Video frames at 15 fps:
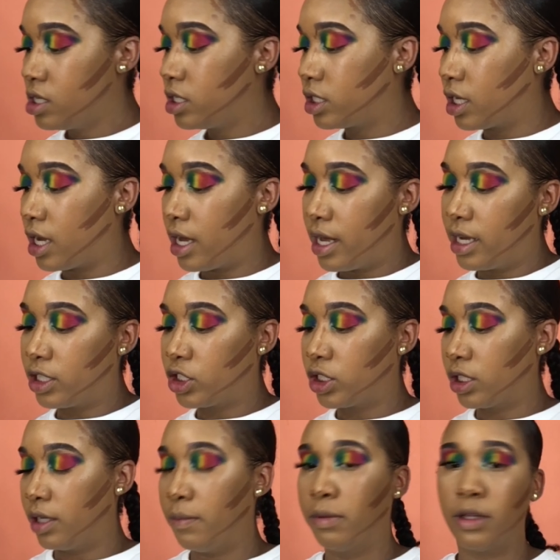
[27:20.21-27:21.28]
to
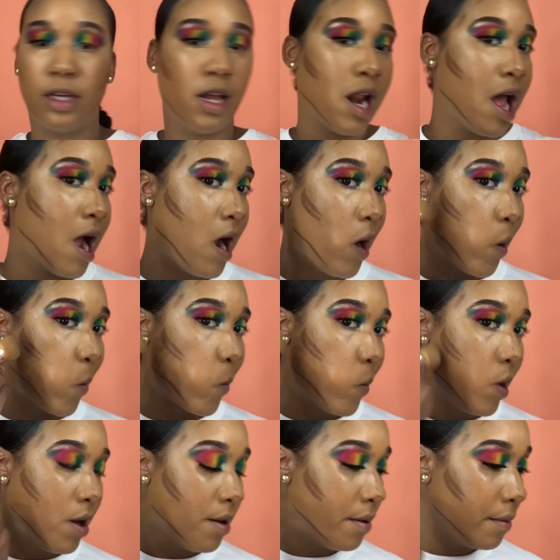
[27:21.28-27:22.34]
actually blend out
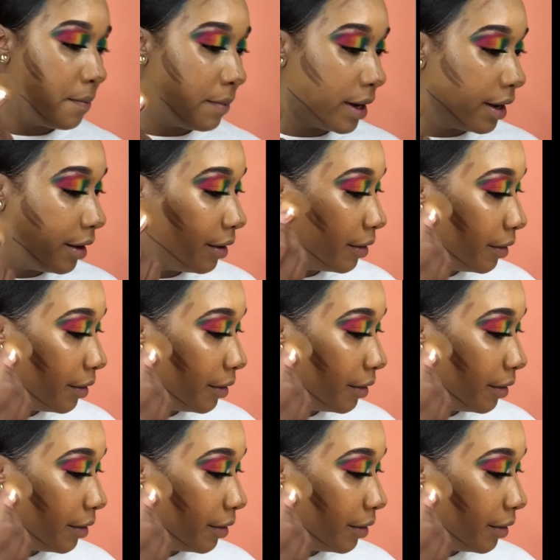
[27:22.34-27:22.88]
my